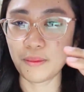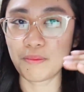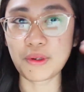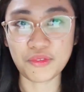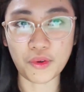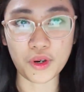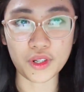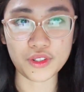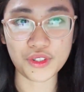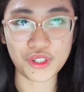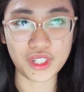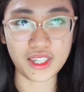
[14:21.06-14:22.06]
before
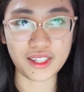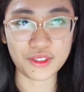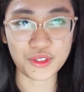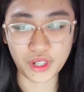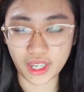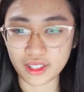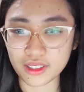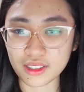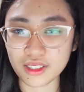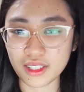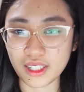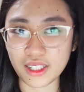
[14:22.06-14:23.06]
she
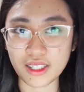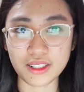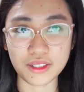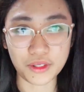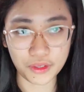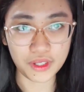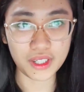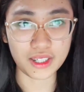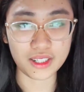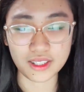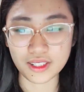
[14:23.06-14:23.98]
trained in Korea.